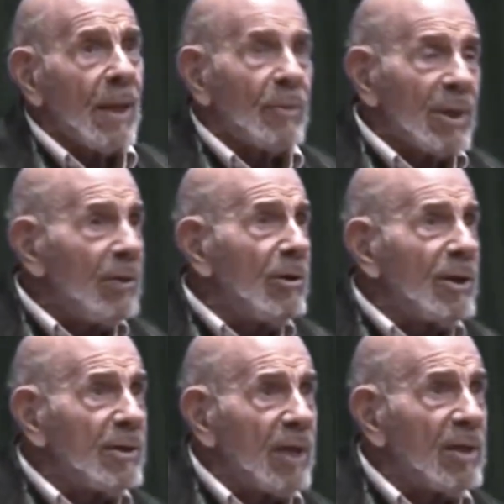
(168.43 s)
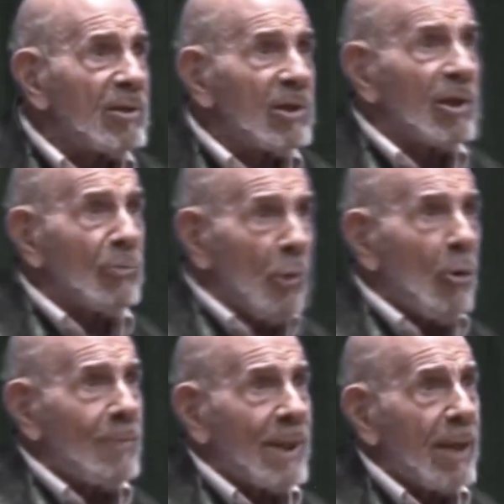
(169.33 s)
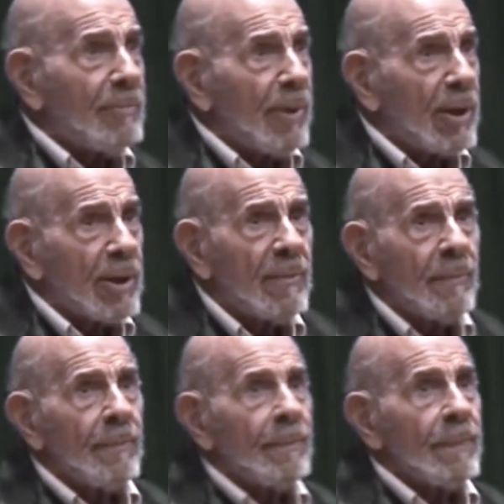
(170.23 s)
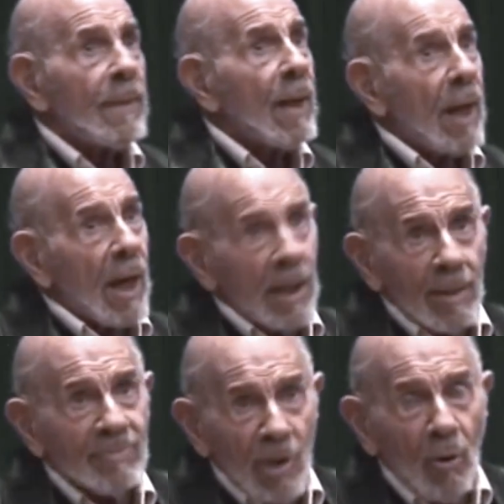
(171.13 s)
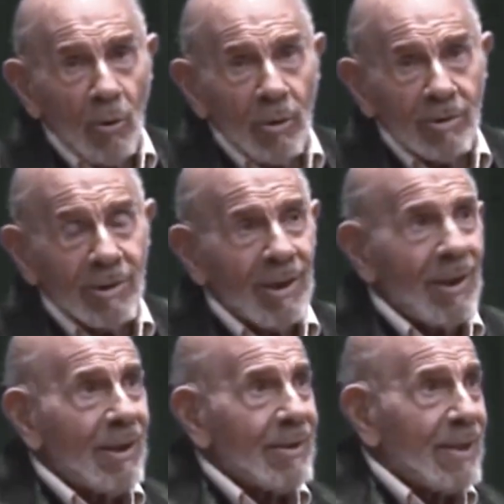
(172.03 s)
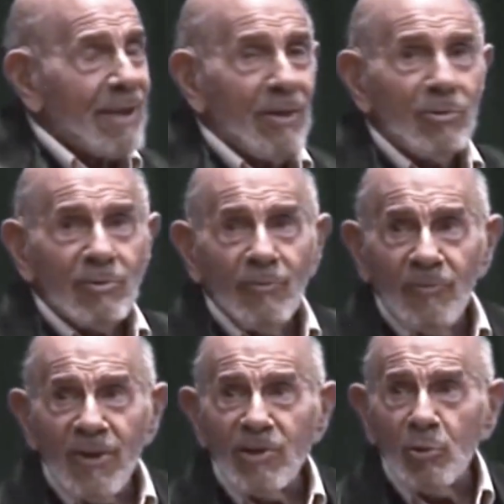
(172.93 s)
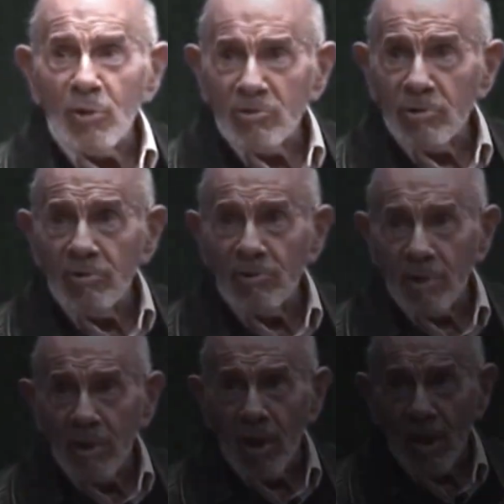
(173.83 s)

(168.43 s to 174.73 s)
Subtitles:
Now, in the early days in the Roman Empire, I am told that they used to feed Christians to